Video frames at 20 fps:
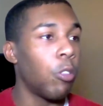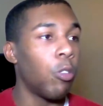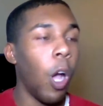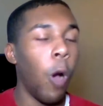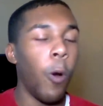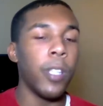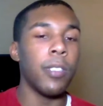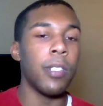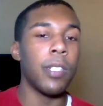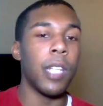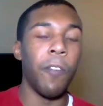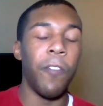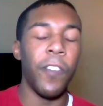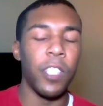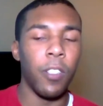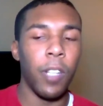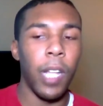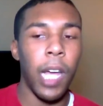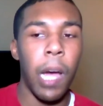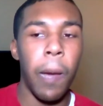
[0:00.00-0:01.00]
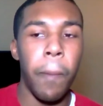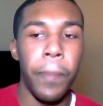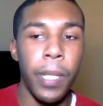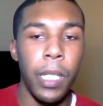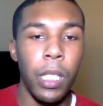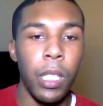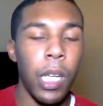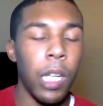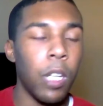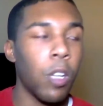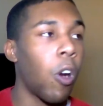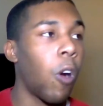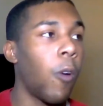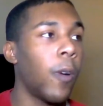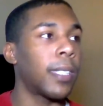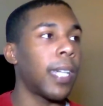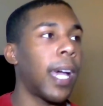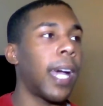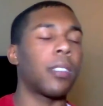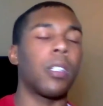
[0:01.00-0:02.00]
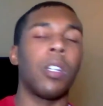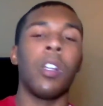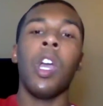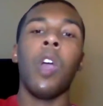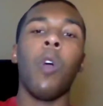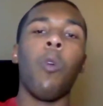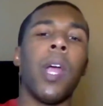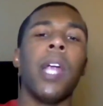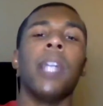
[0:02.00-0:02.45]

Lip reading: and you know he's a defensive liability, and you're always asking,